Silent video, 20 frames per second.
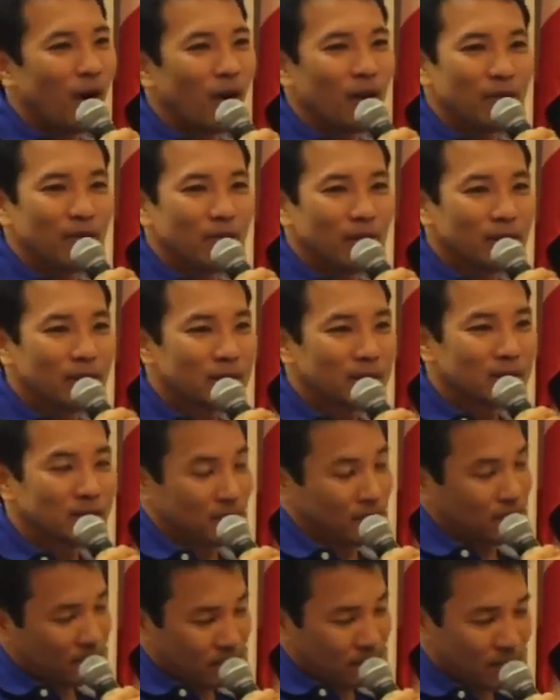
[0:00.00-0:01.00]
all of
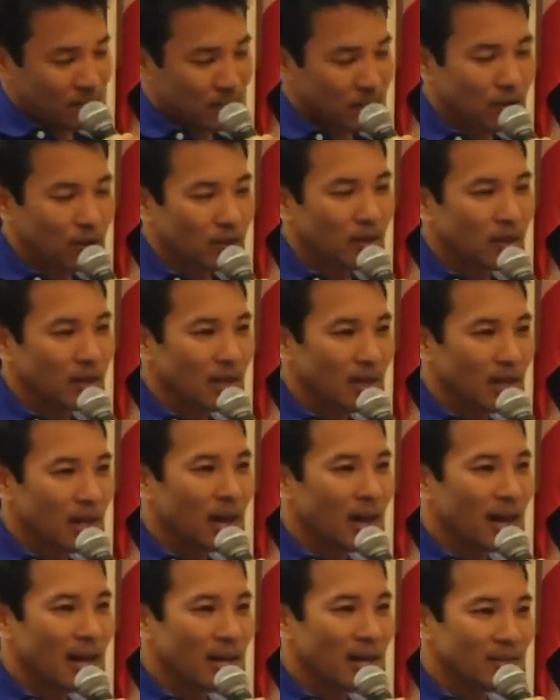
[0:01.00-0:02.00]
us,
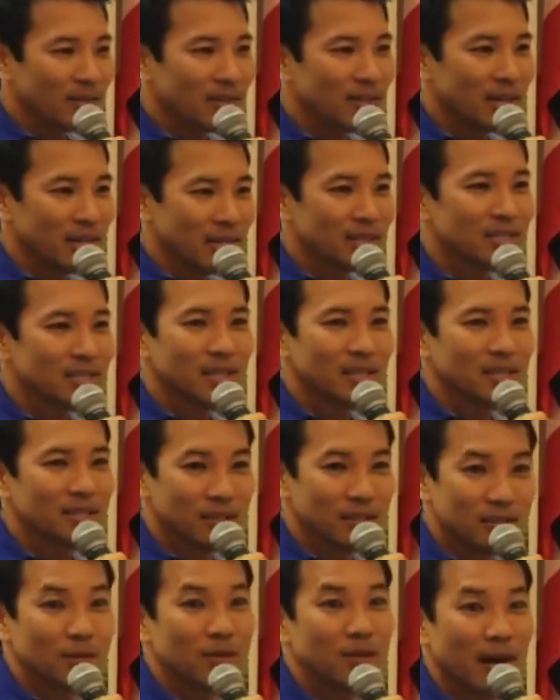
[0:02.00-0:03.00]
certainly I have a
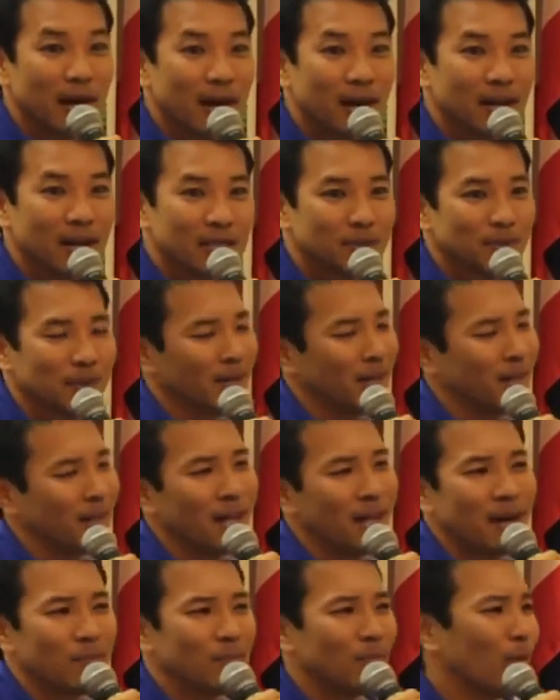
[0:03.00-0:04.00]
tendency to do that. I spend
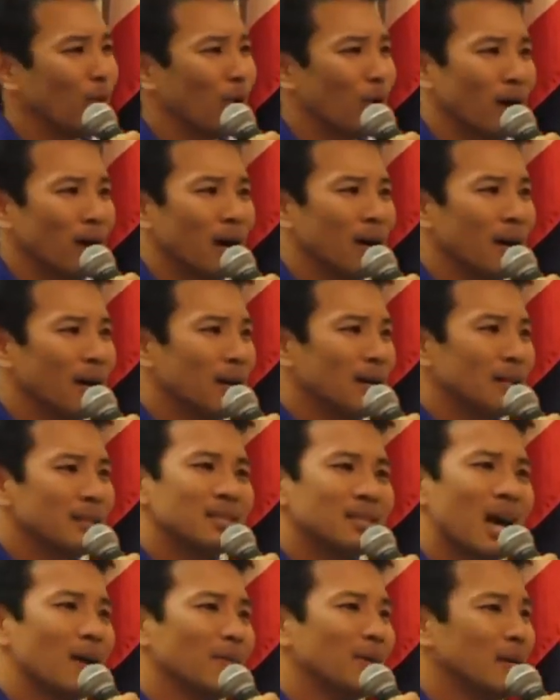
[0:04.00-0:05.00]
a lot more
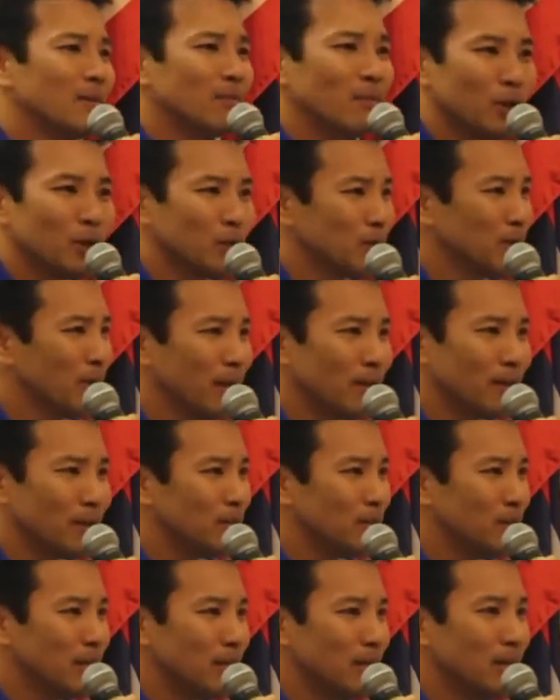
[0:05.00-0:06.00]
time and emotional
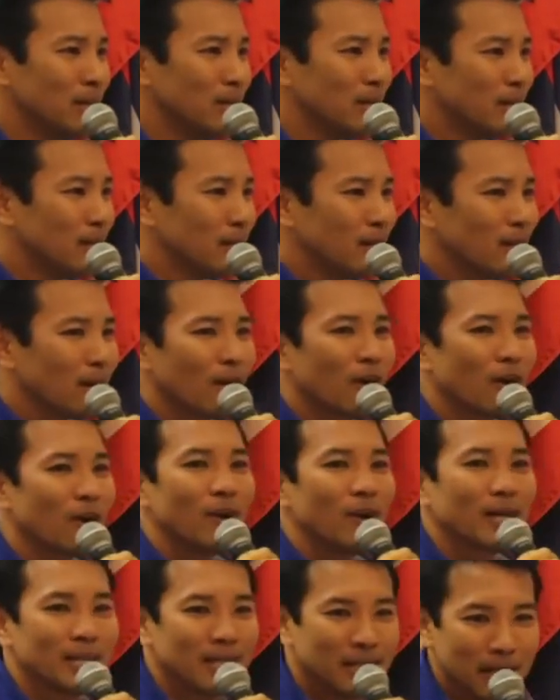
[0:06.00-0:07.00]
energy
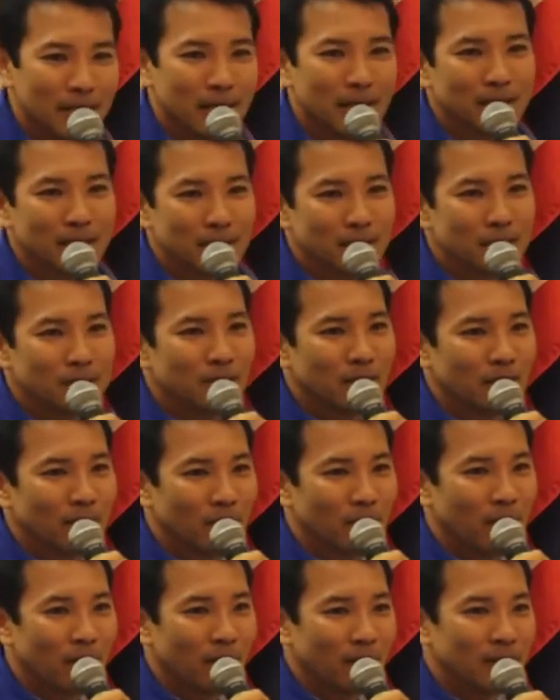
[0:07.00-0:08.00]
correcting the things he's
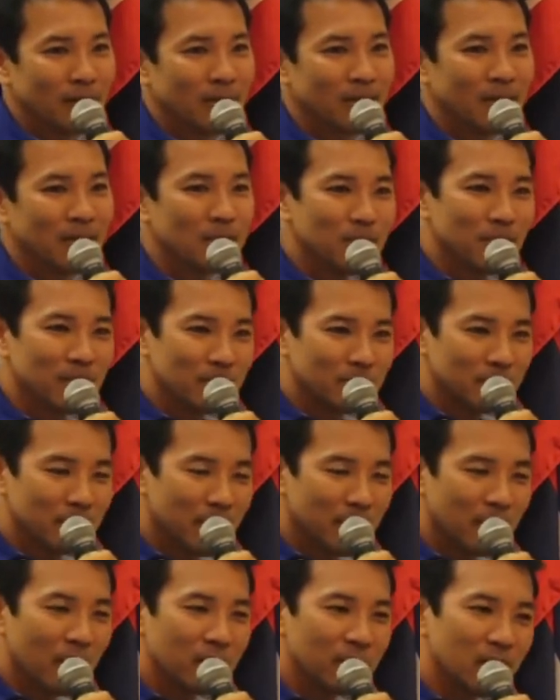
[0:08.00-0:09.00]
doing wrong than
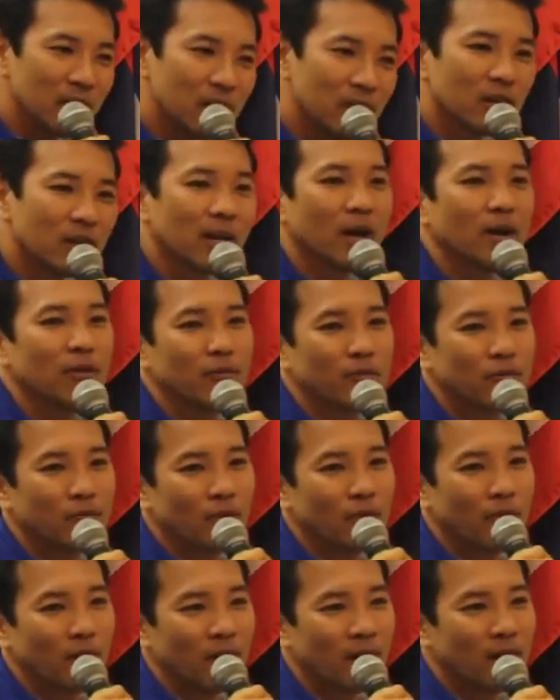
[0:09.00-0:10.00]
being on the lookout
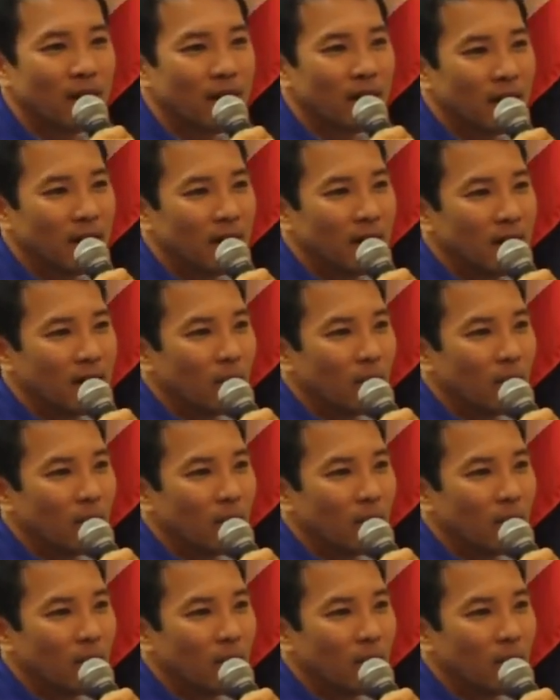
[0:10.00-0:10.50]
for